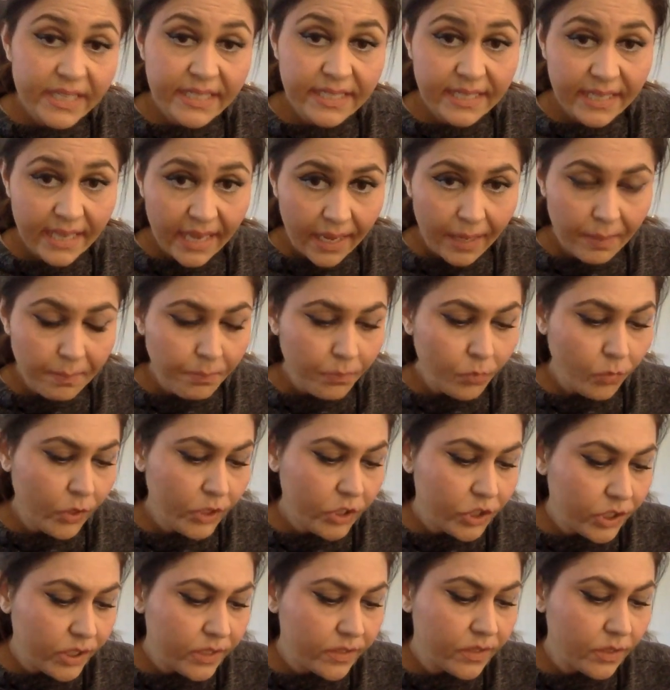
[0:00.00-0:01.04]
escape,
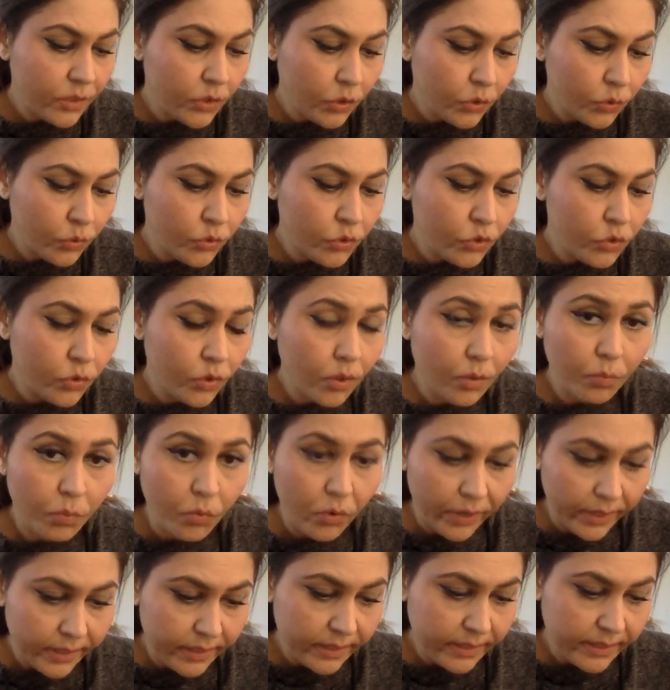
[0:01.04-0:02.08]
which is used to
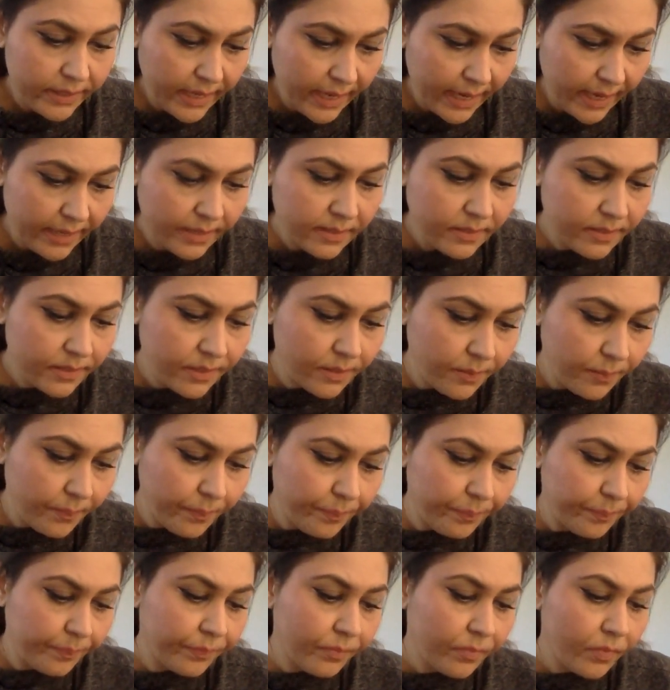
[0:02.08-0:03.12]
avoid a task.
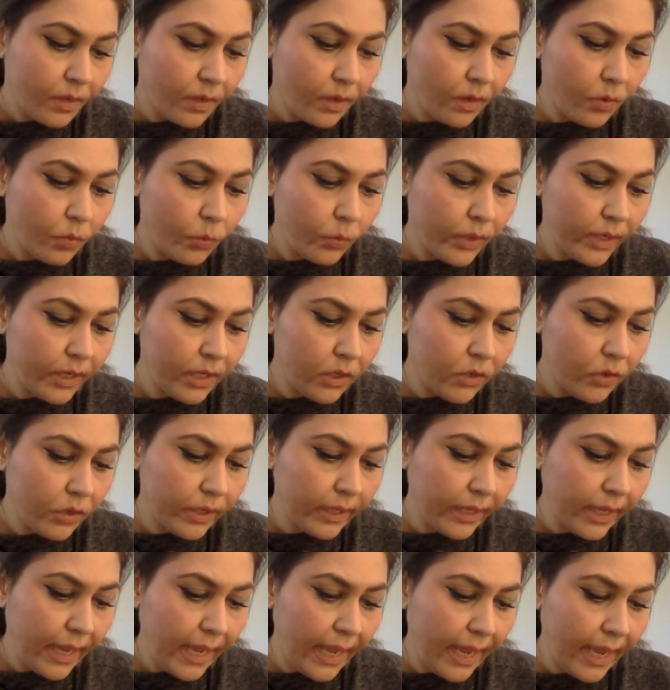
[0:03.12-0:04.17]
We look
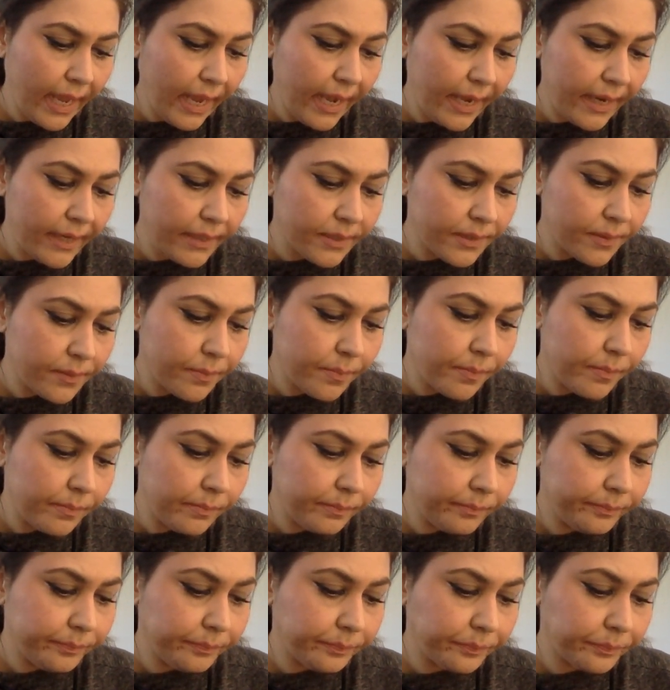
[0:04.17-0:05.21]
at
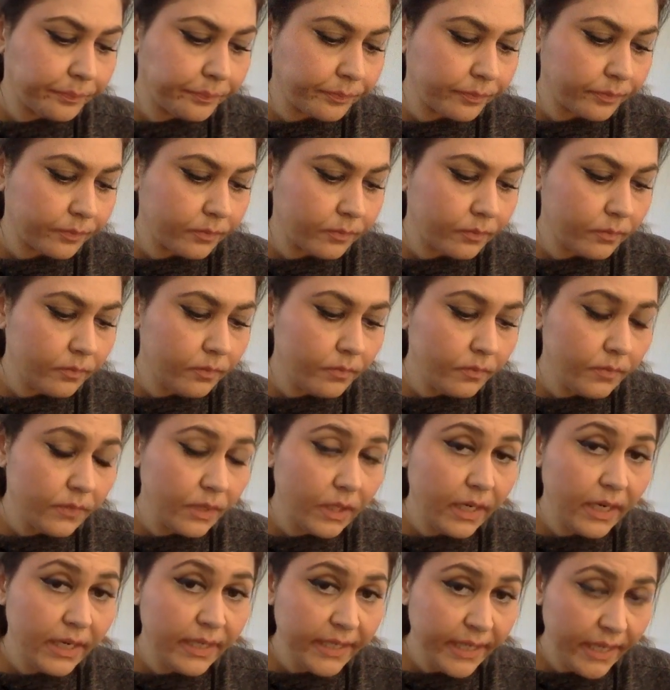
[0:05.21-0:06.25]

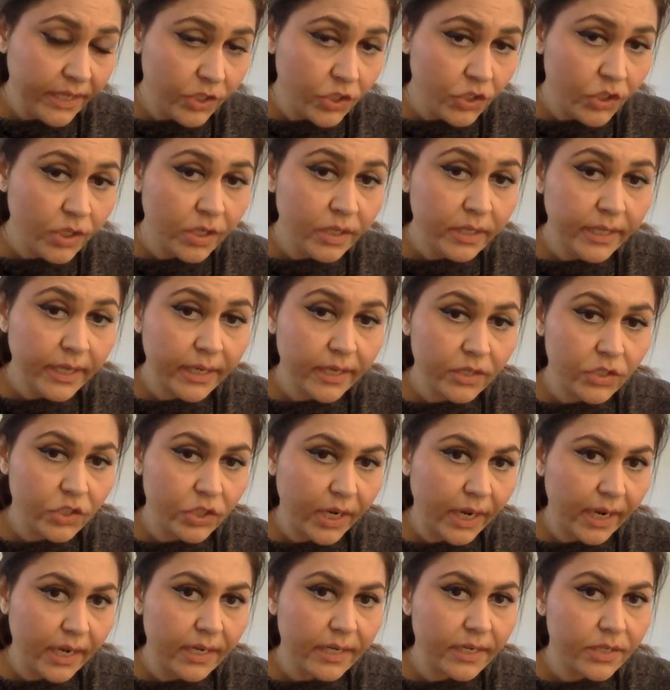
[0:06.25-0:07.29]
attention, that a
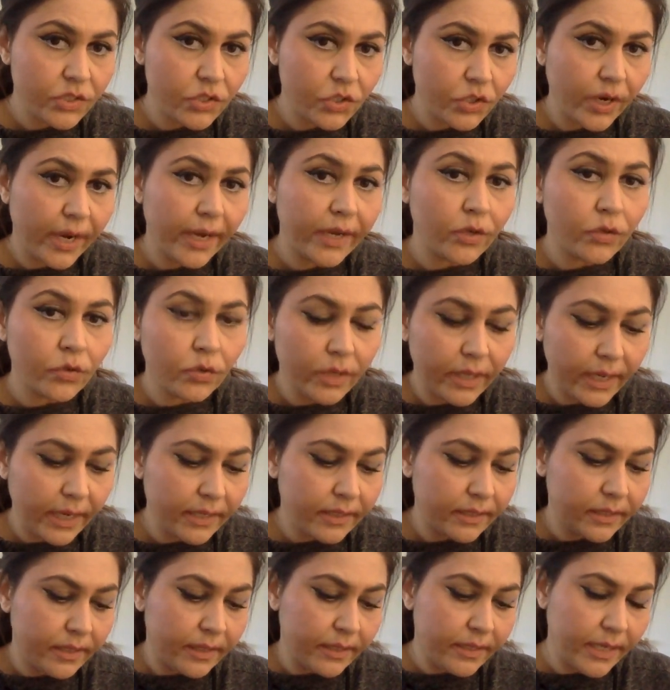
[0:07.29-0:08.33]
child is trying to
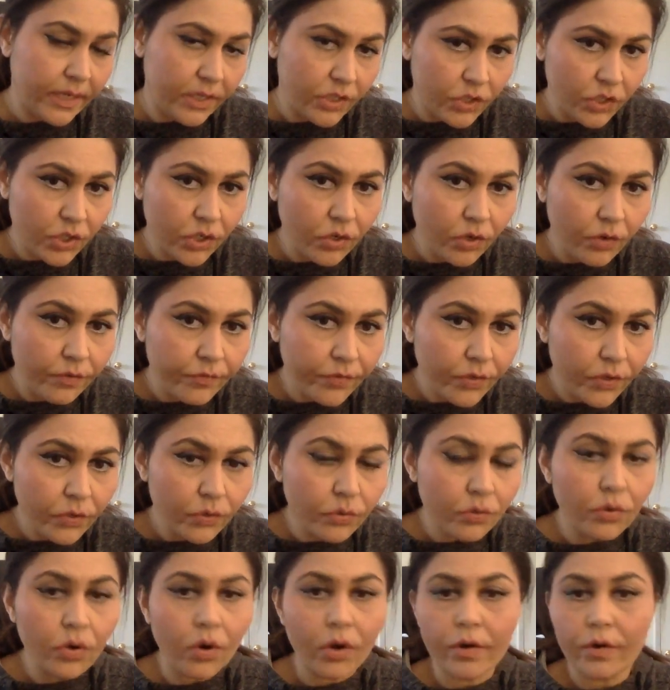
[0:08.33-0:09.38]
gain the attention of
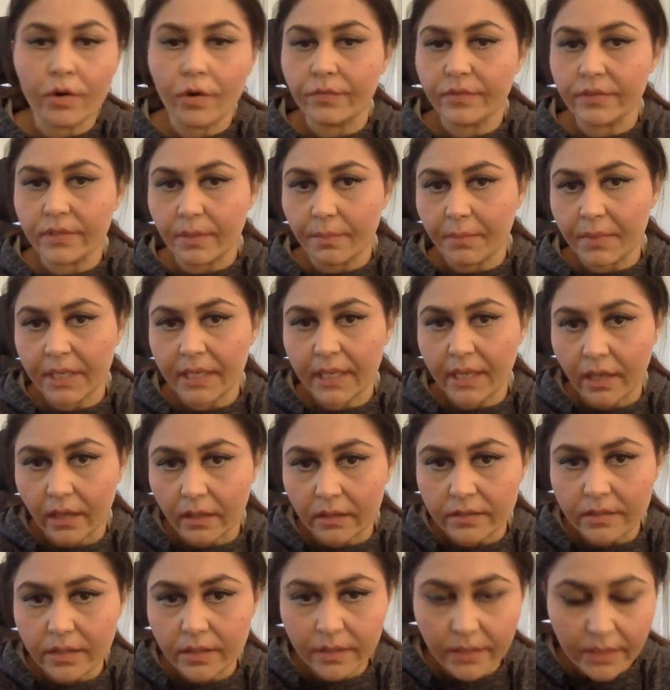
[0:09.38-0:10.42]
you or of somebody
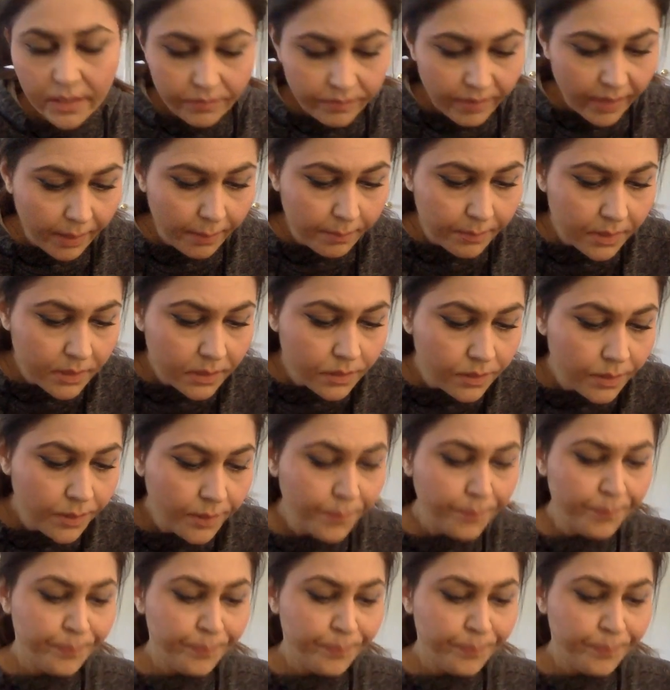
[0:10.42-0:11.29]
else in the environment.